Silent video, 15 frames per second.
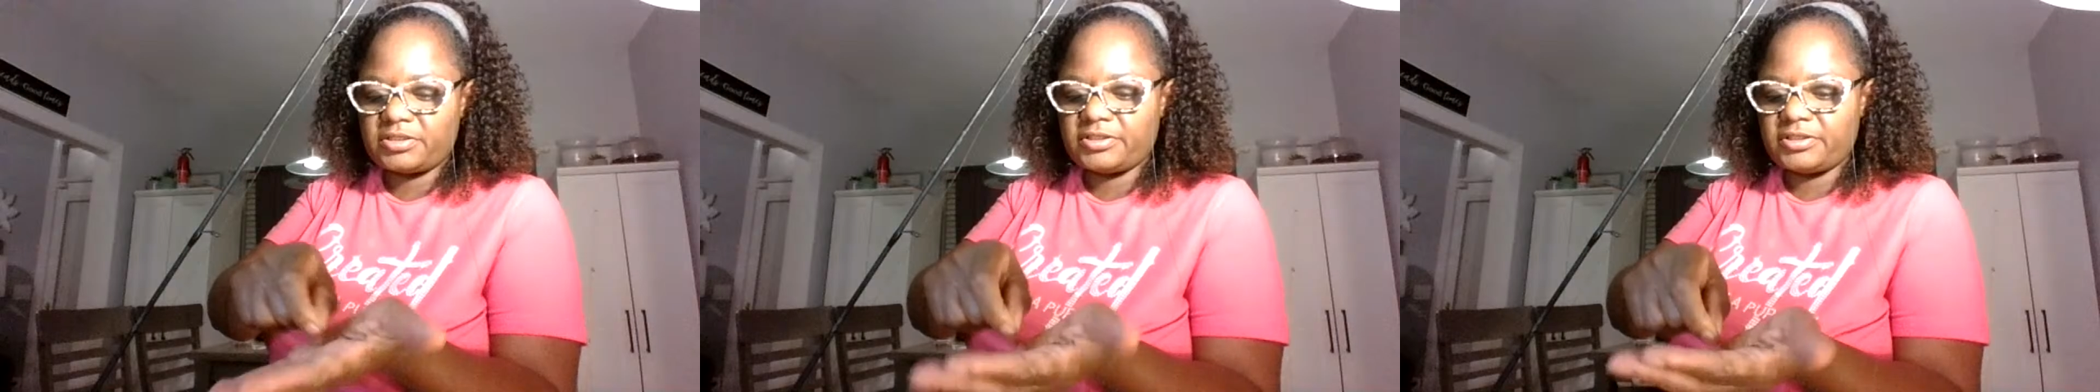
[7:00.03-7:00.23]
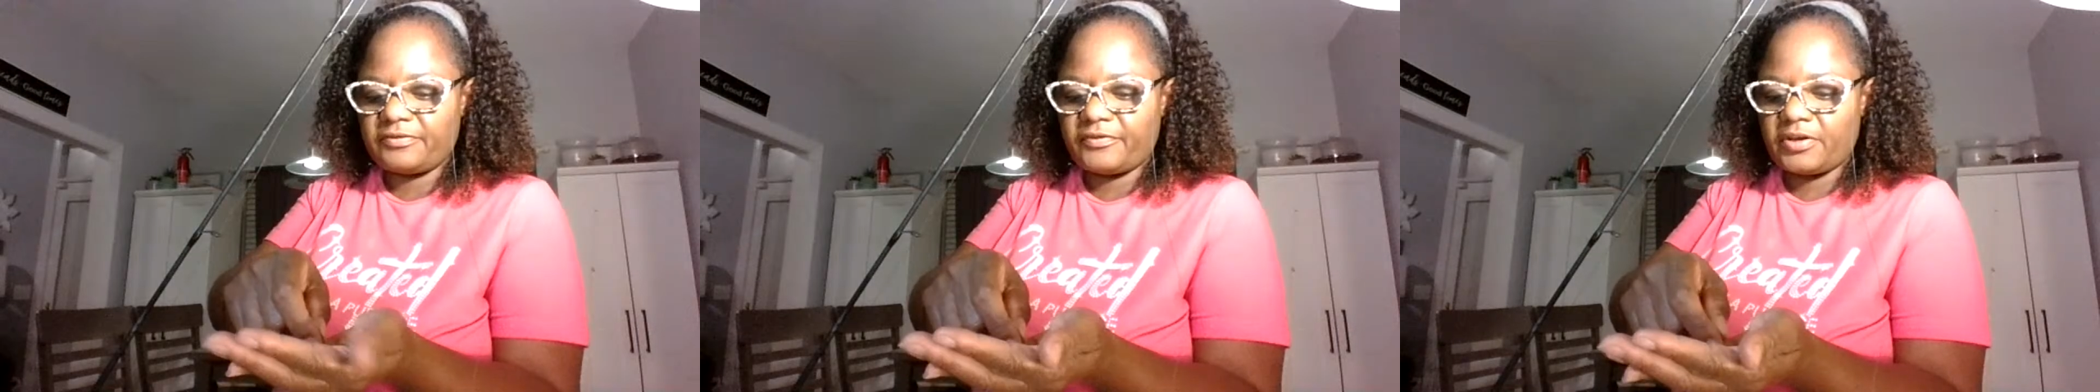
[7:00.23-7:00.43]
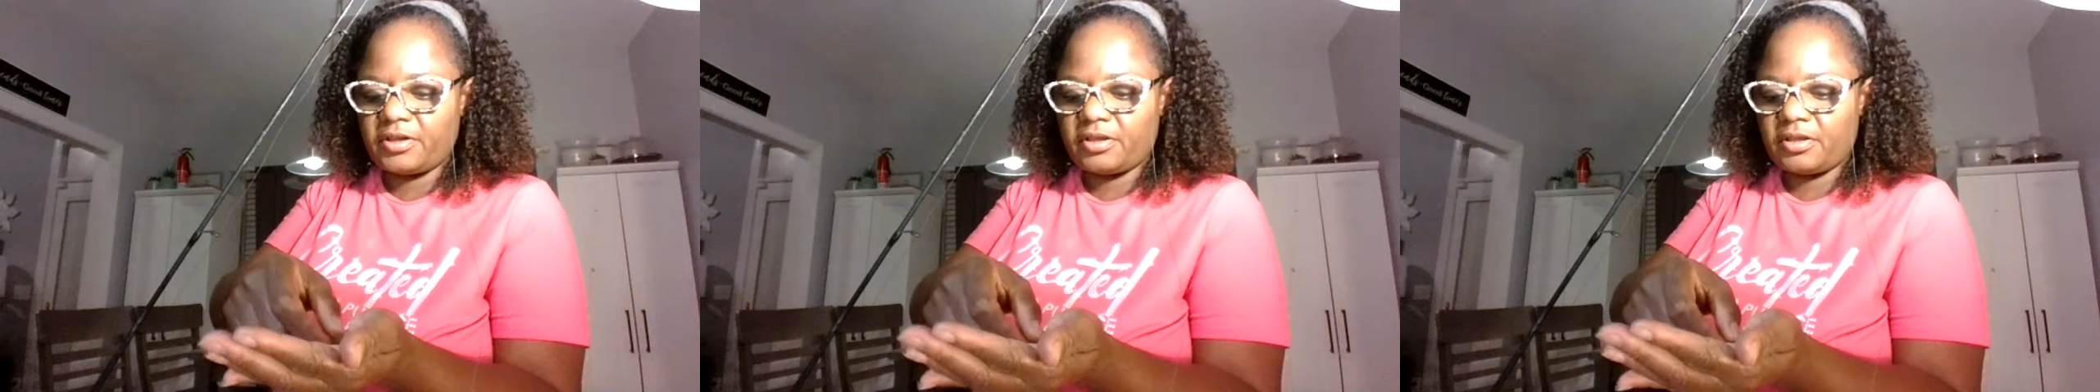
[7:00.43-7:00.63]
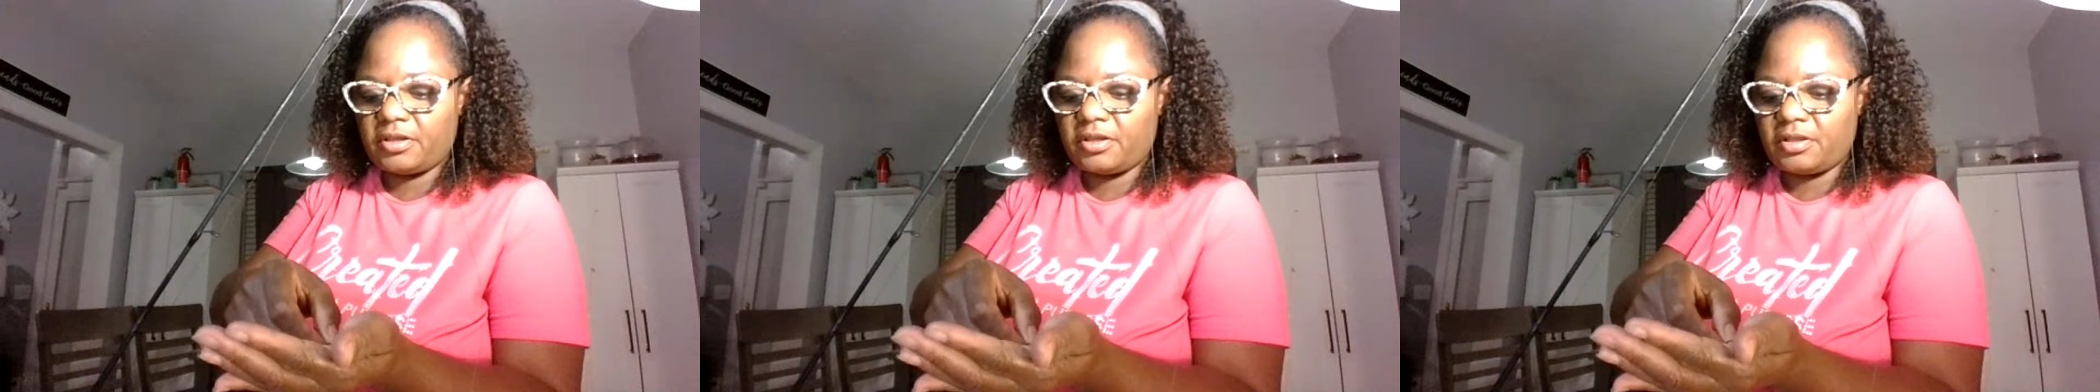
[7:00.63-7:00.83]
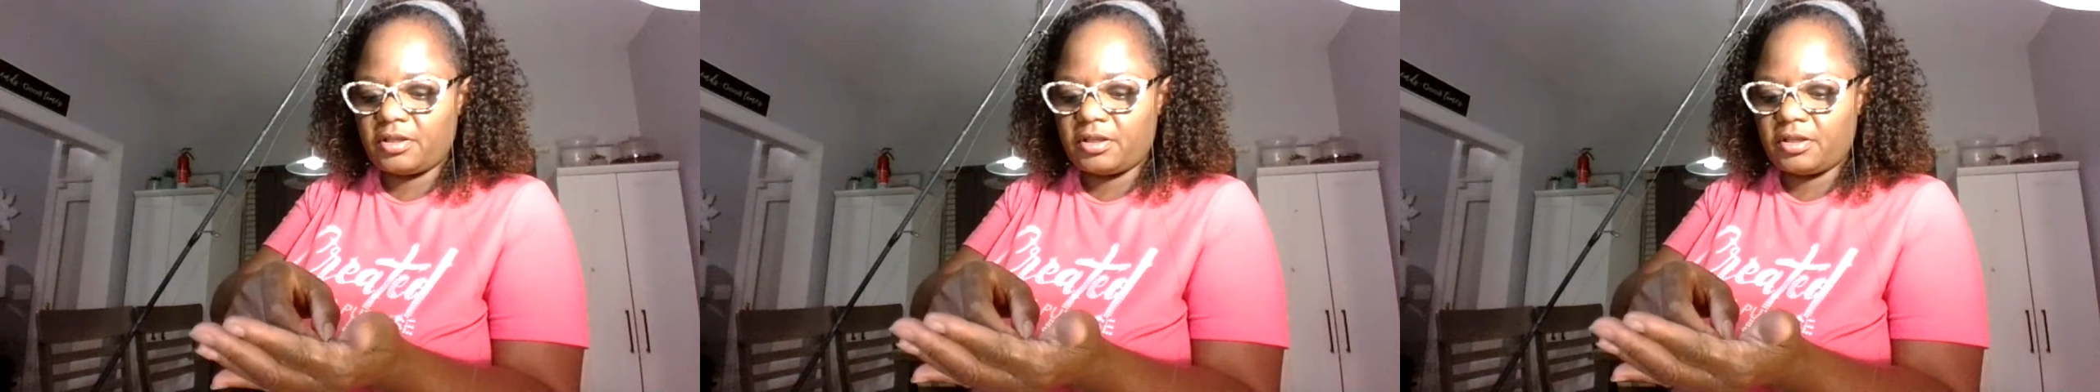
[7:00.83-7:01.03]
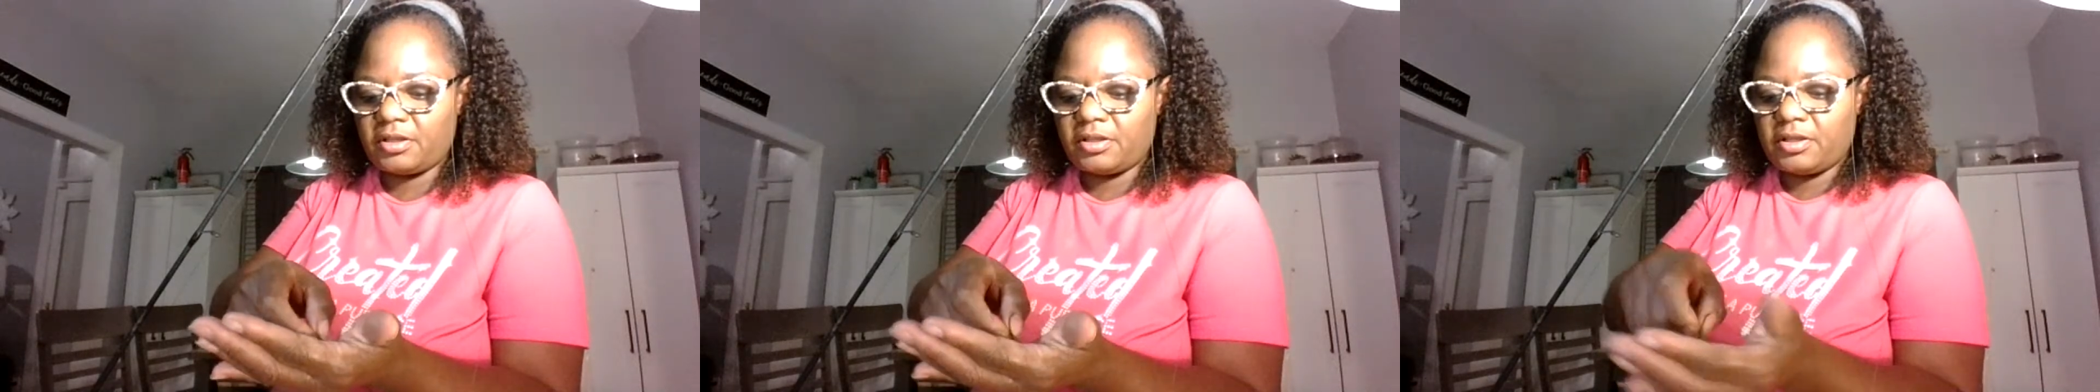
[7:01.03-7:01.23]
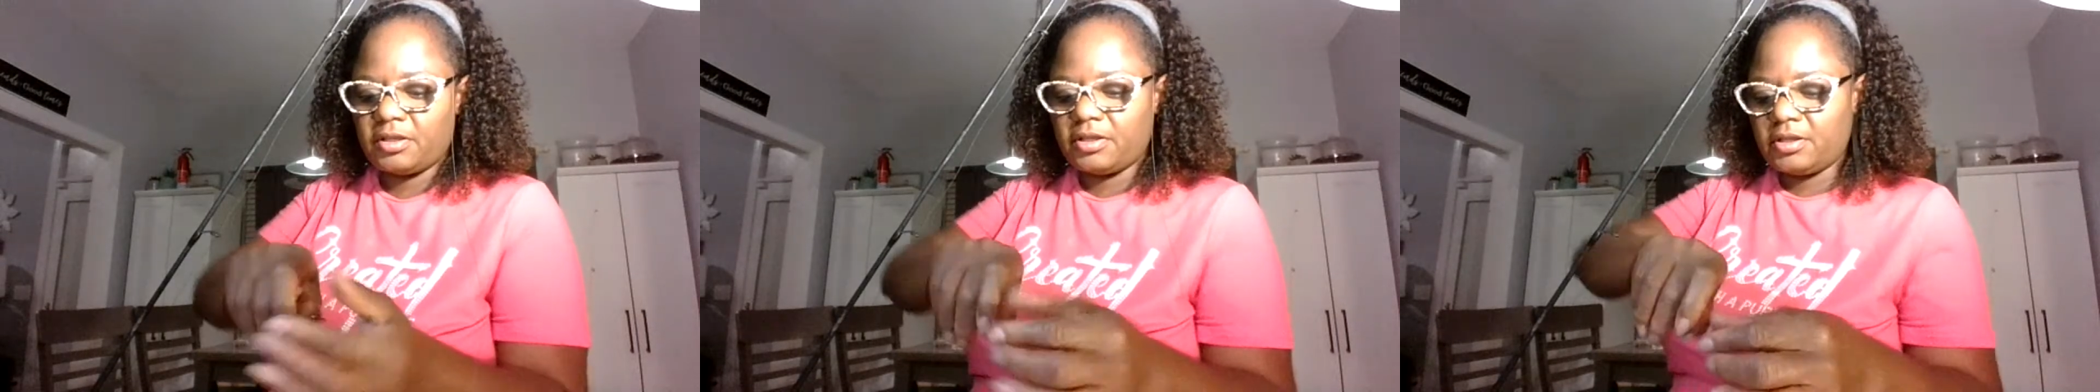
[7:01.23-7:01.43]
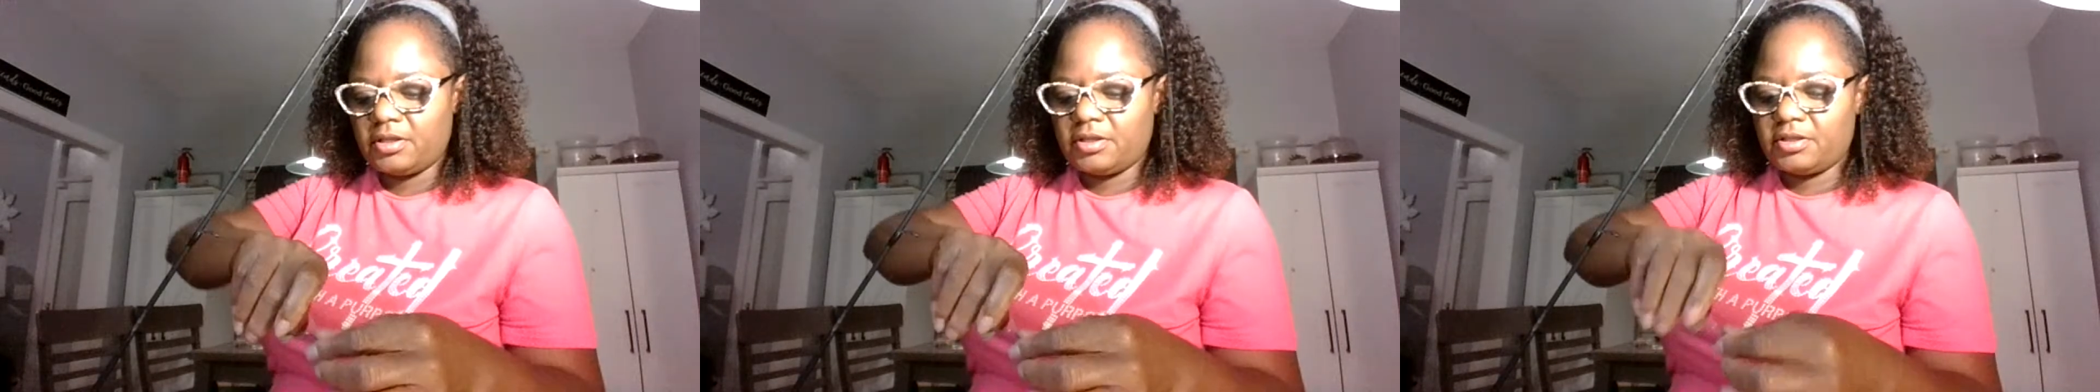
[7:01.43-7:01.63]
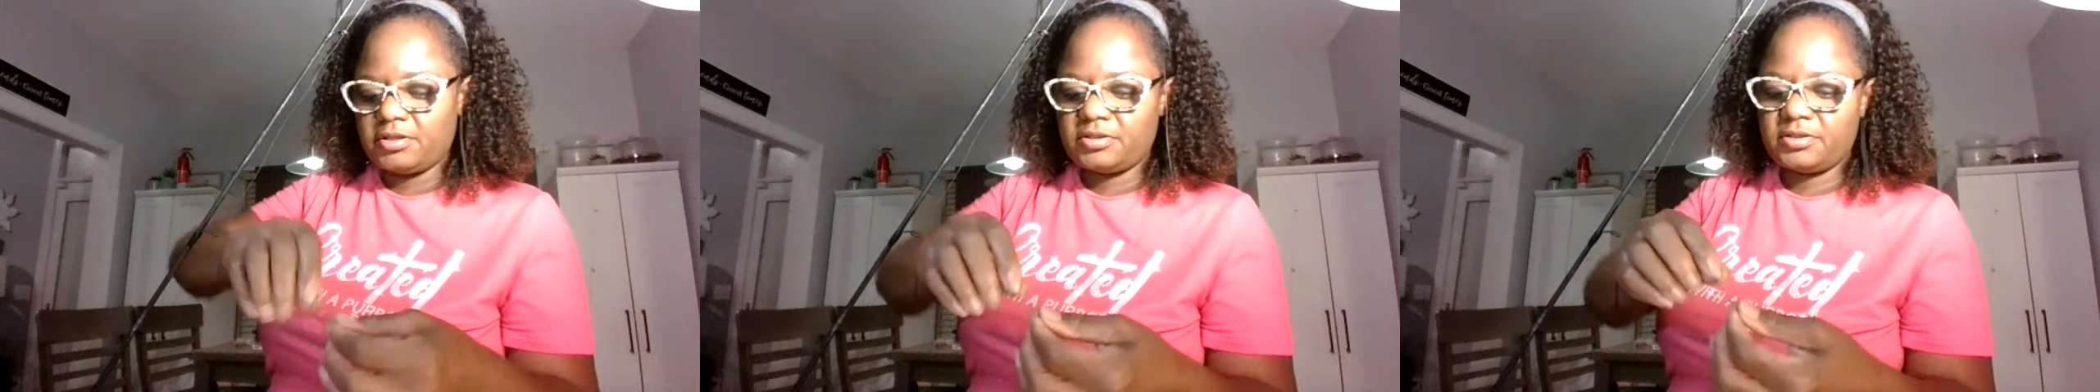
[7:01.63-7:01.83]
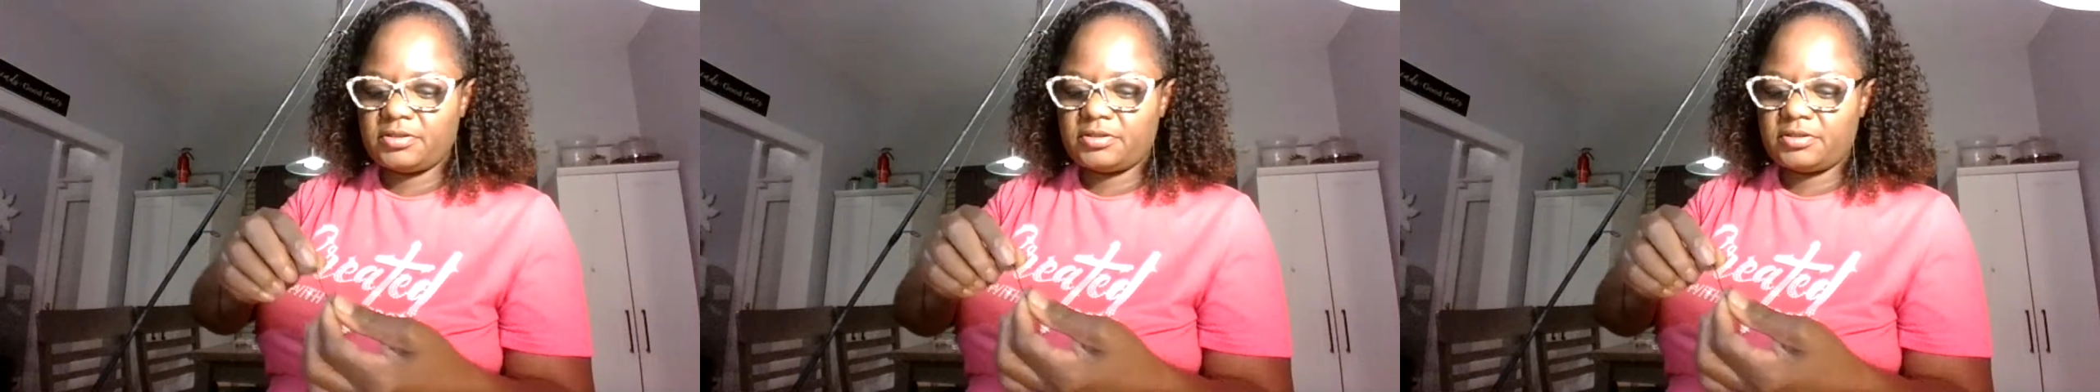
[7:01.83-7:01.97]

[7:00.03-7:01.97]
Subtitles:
see if I can get that to